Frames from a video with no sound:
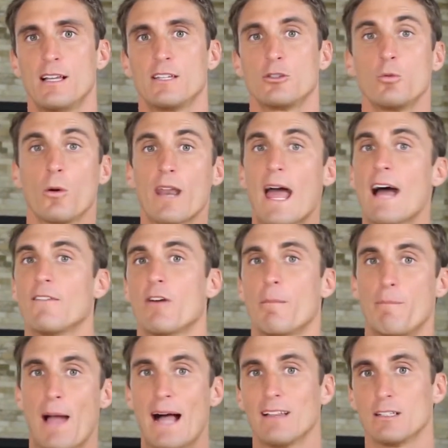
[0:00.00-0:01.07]
You wanna have a
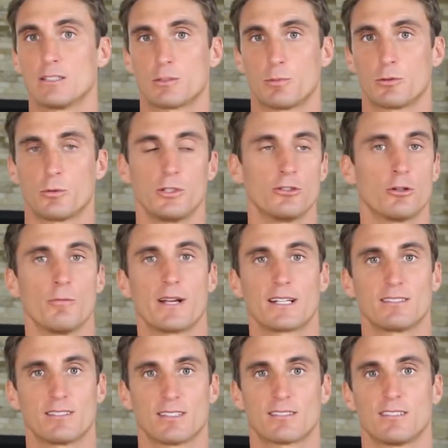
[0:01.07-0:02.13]
balance between your
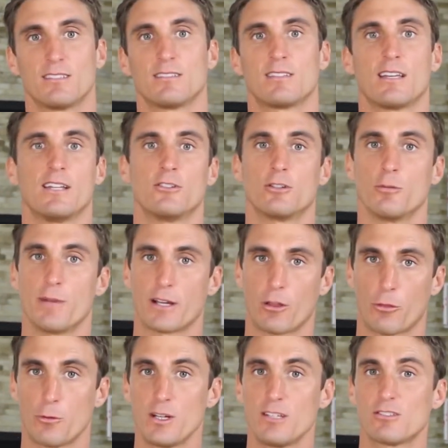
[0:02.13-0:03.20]
omega-6s and your
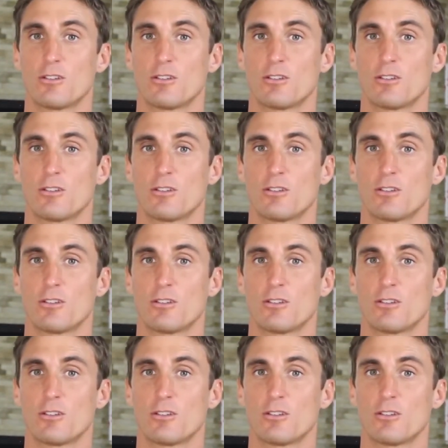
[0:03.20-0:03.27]
omega-3s.